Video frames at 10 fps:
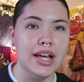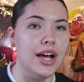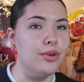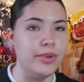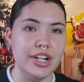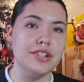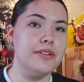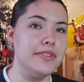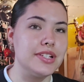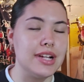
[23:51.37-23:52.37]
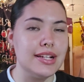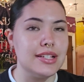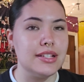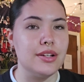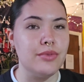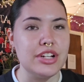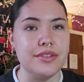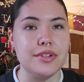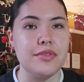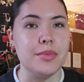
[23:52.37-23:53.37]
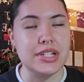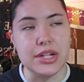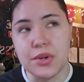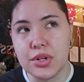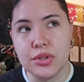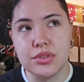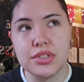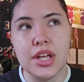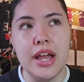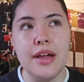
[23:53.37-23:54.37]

a range of different sizes, a range of different materials